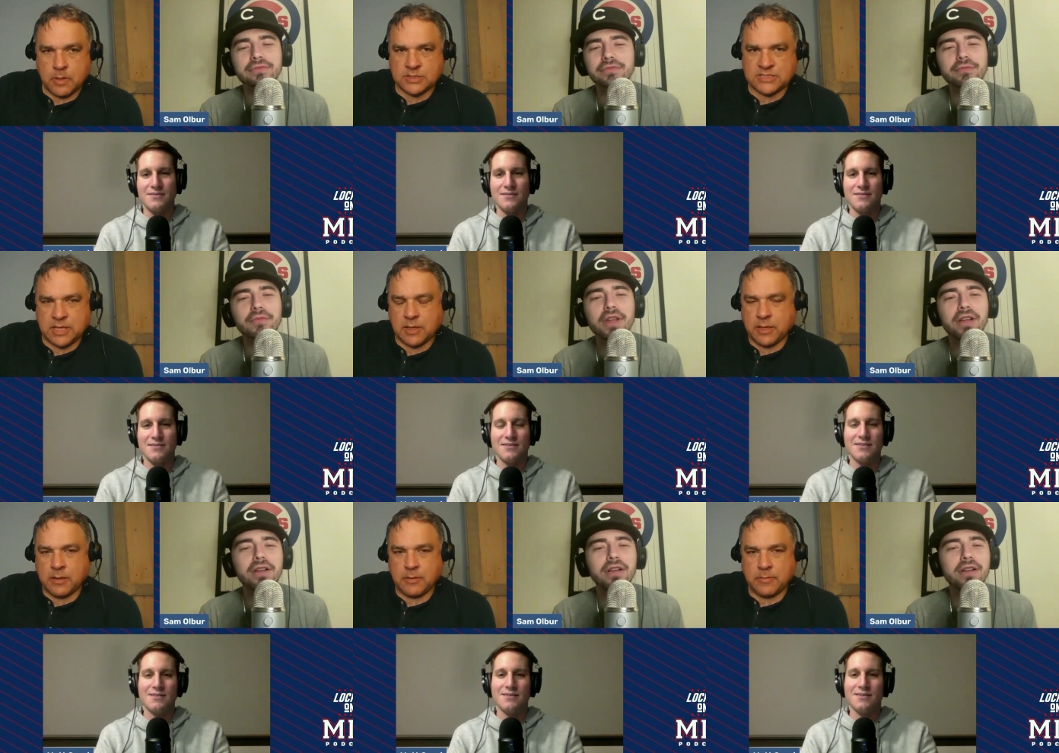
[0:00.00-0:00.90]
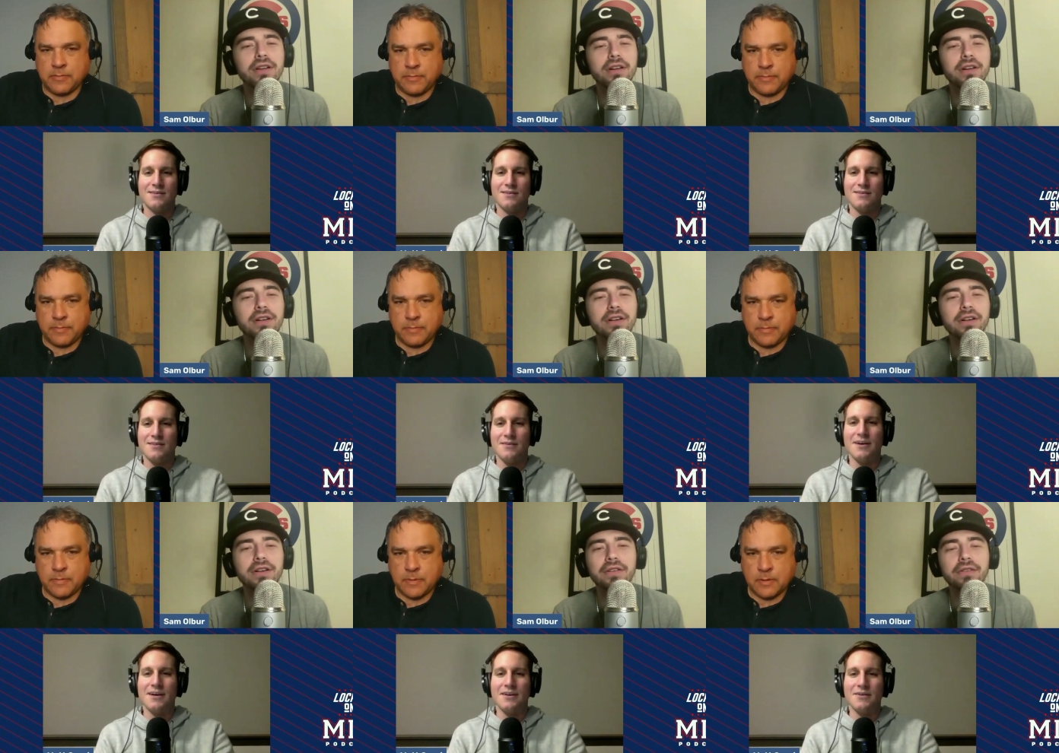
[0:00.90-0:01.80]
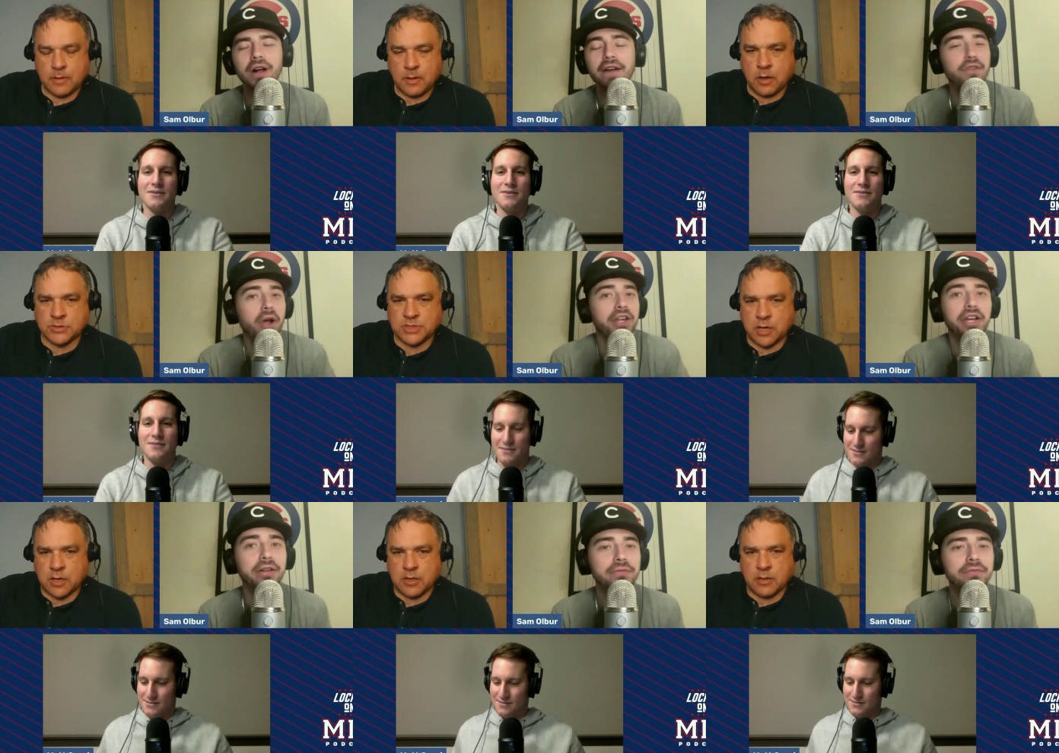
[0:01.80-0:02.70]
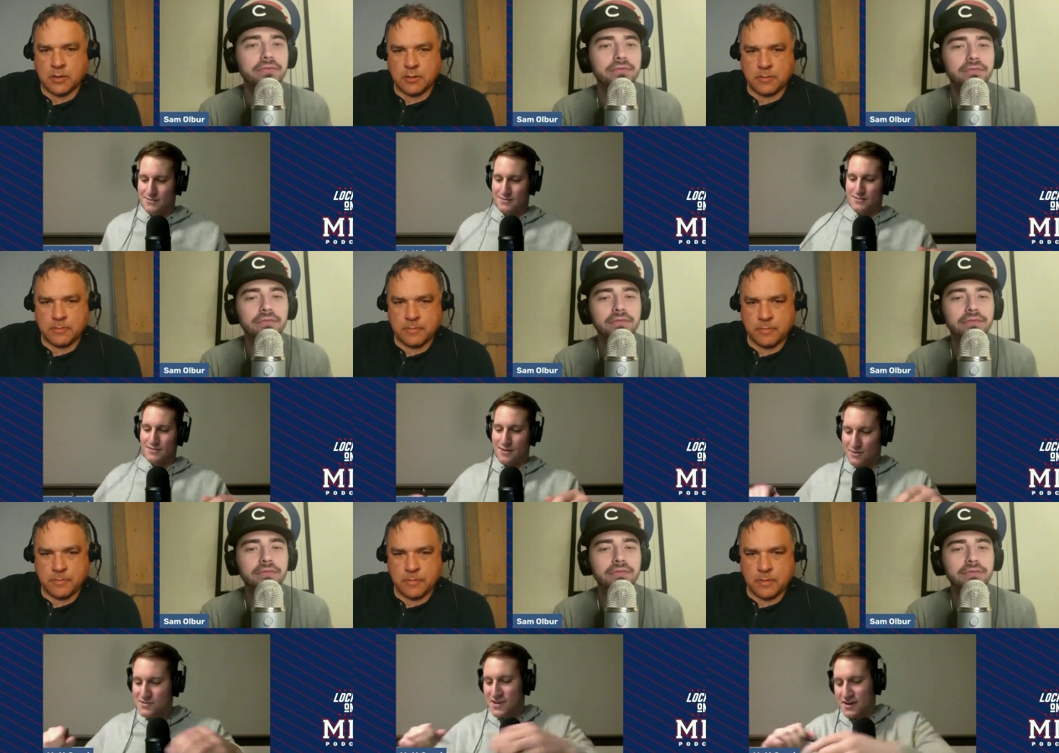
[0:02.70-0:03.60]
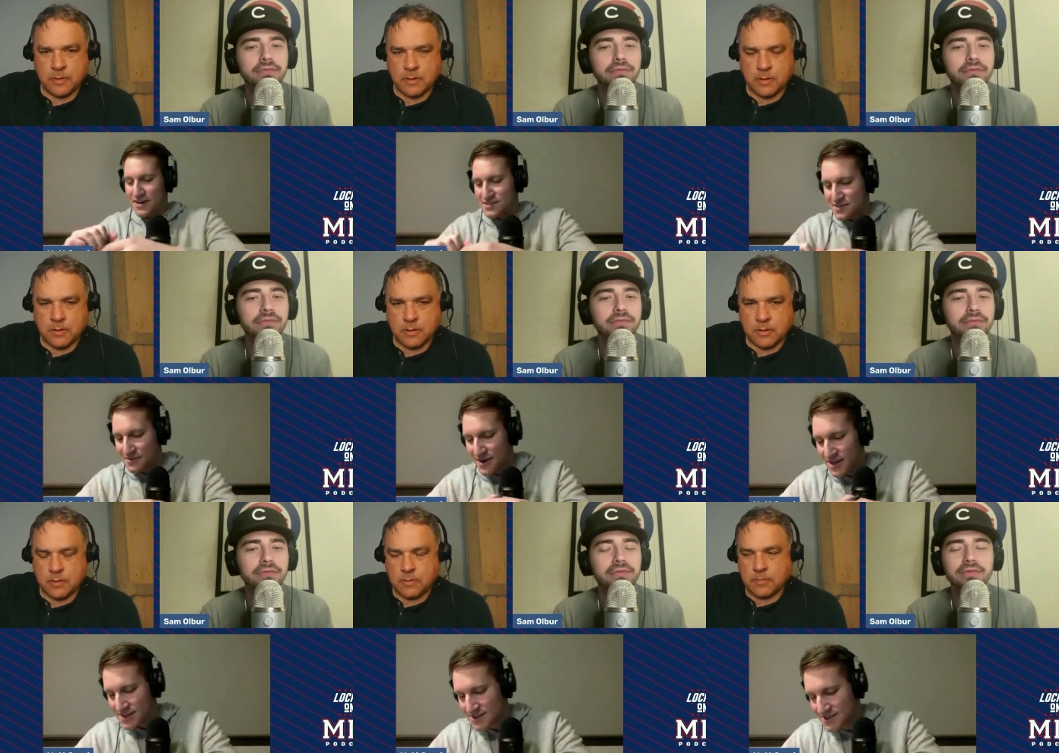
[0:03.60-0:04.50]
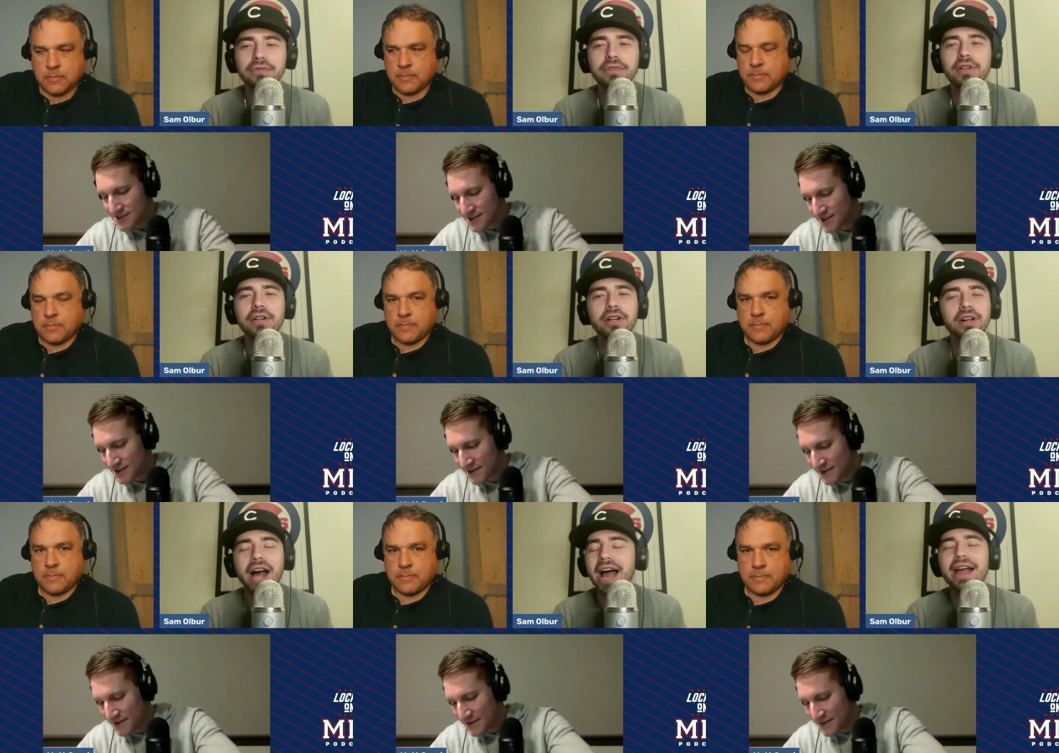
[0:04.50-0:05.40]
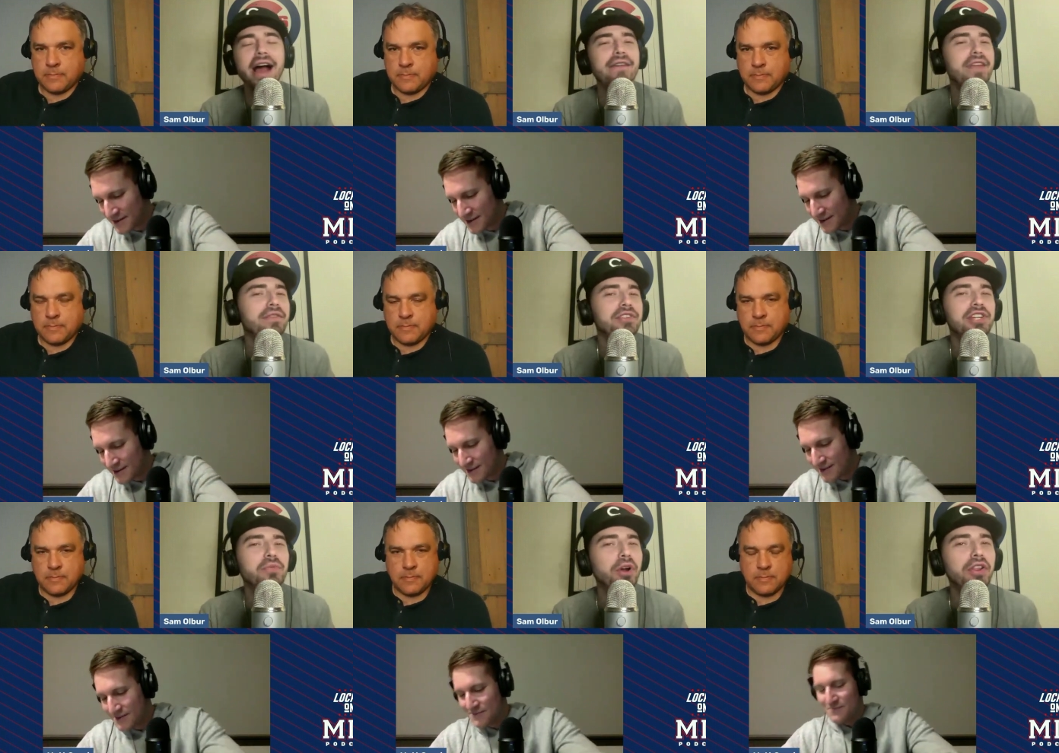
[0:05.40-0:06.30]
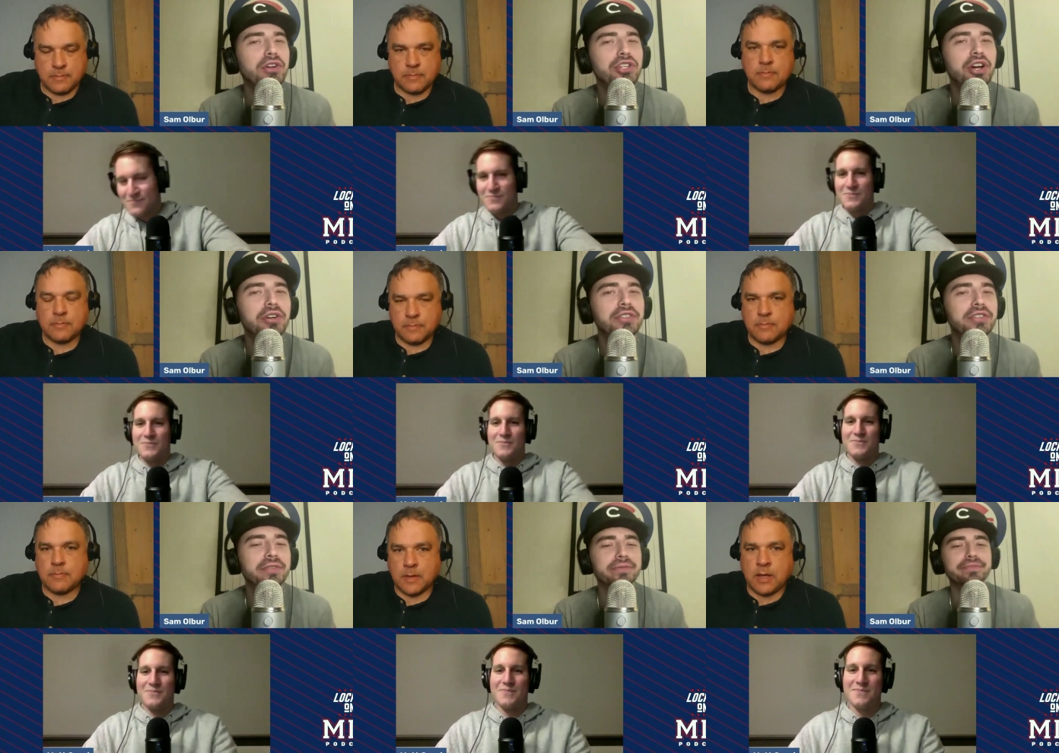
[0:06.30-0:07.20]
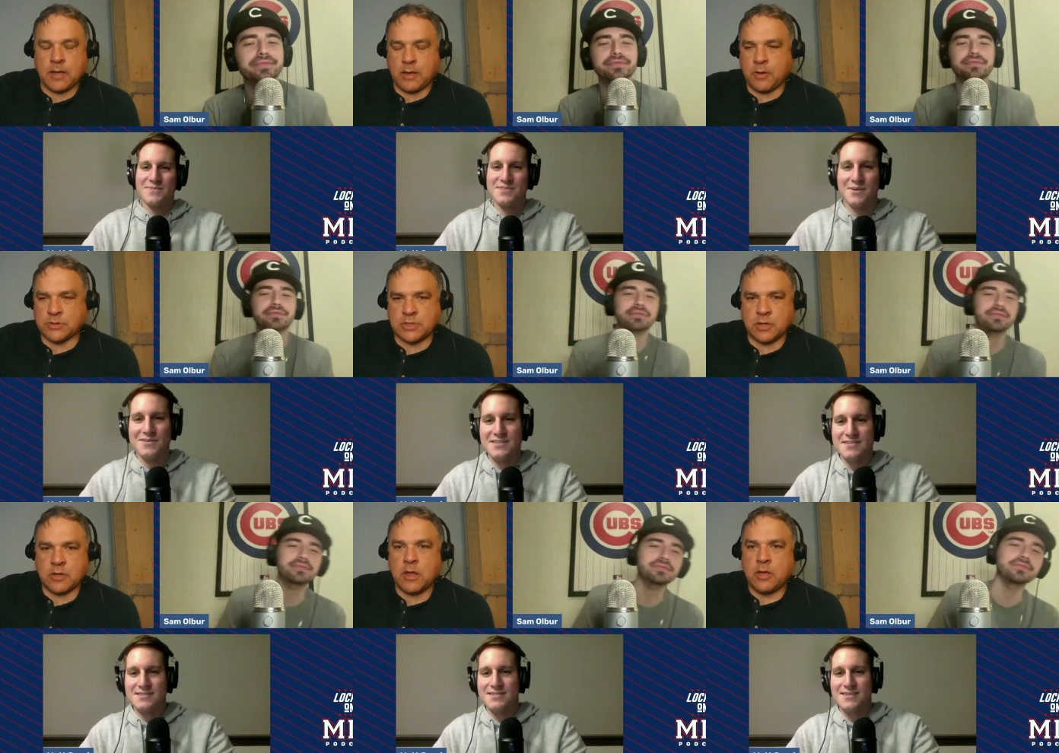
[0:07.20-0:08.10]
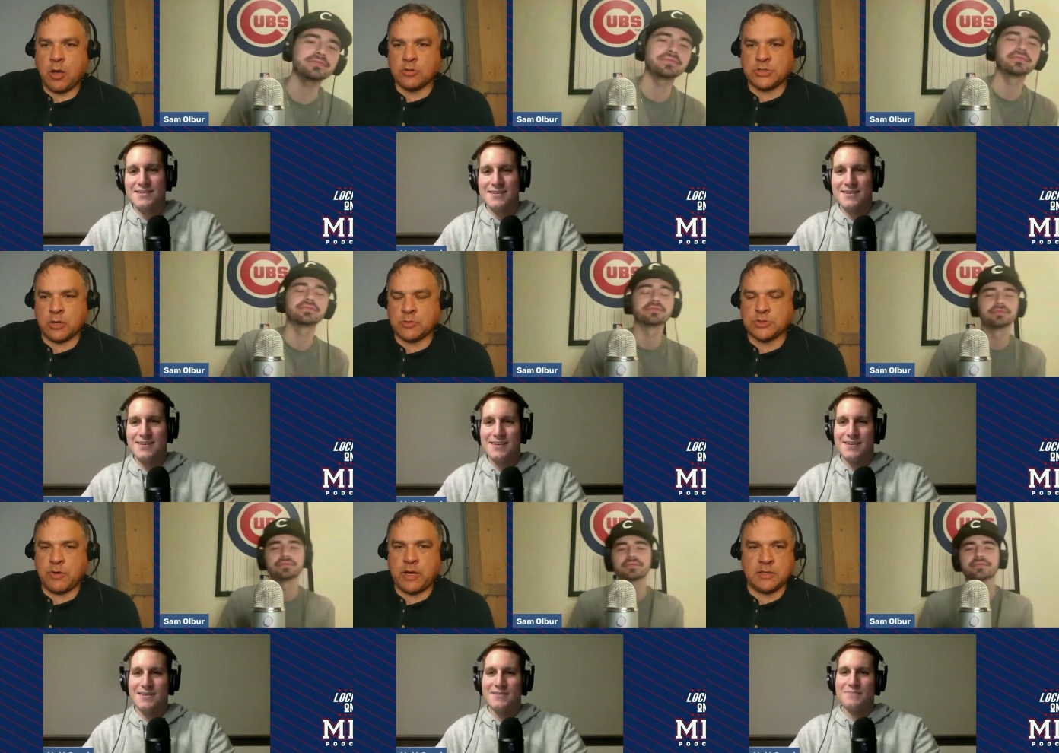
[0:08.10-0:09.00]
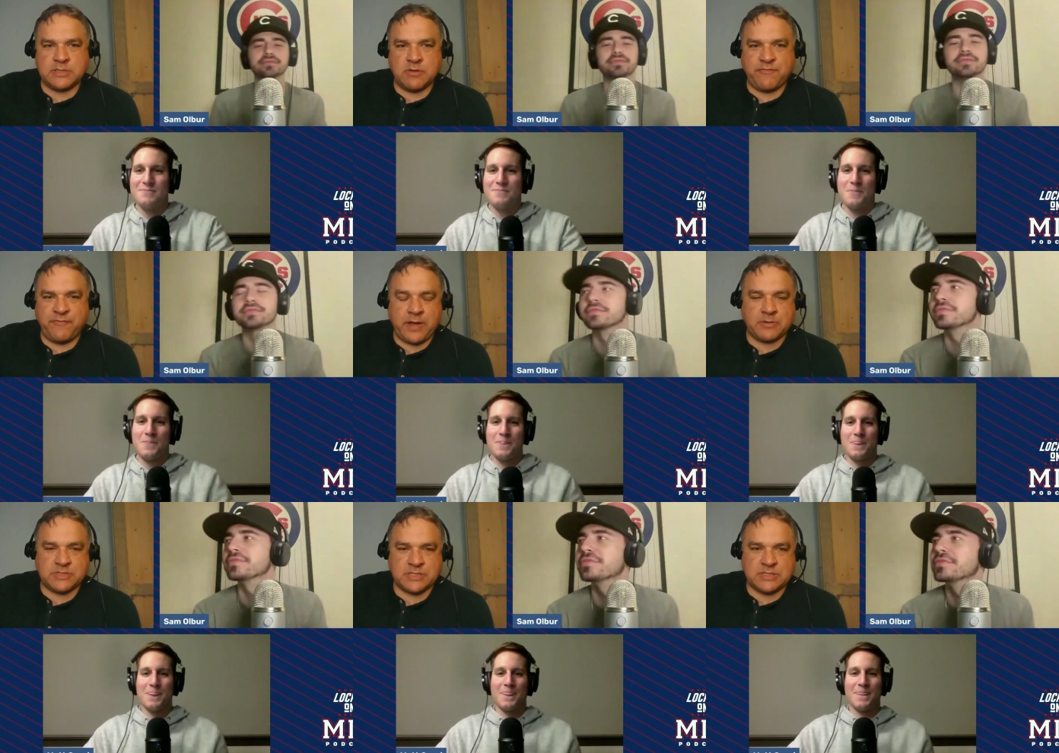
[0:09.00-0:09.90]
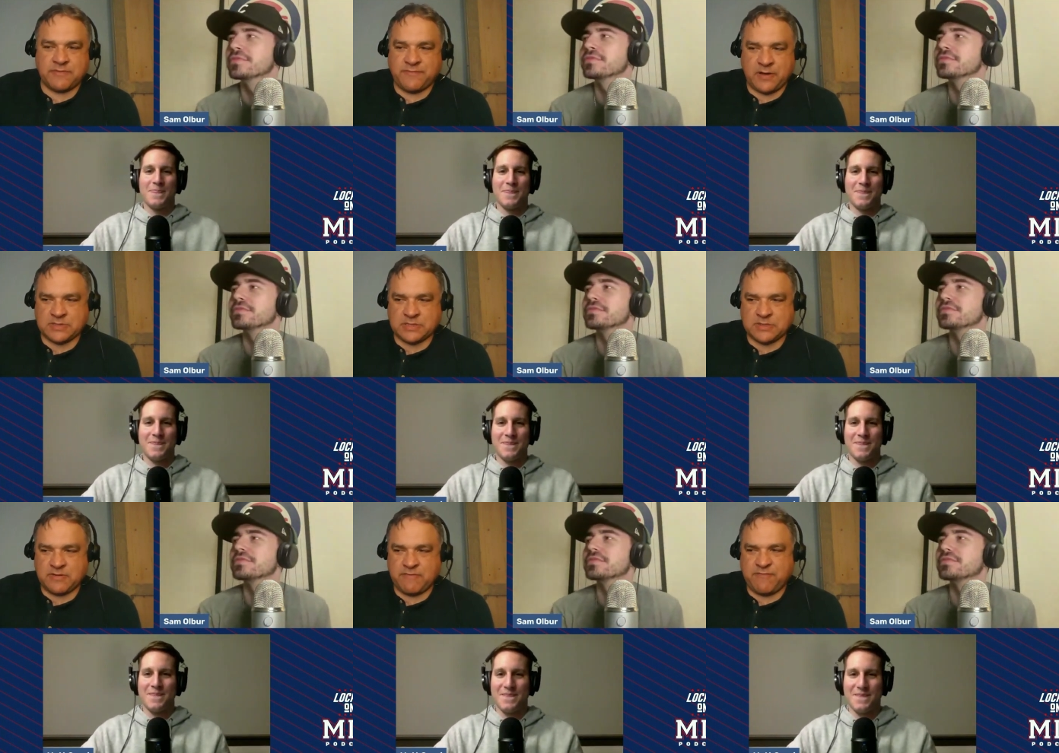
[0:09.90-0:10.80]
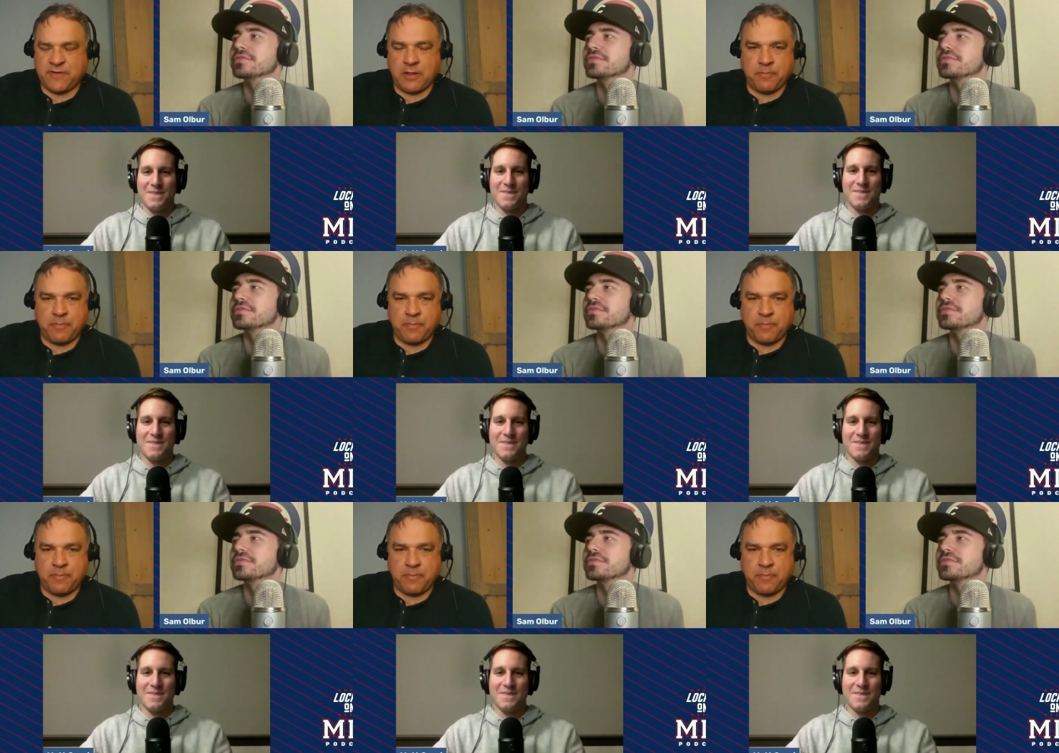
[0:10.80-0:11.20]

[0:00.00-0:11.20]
Speaker 1: Uh, Sully. Go ahead. I have no Ozark. idea. Ozark is correct.
Speaker 2: I, I've never seen one of those shows.
Speaker 3: Uh, so Ozark. Ozark was great until the final season. The final season they fell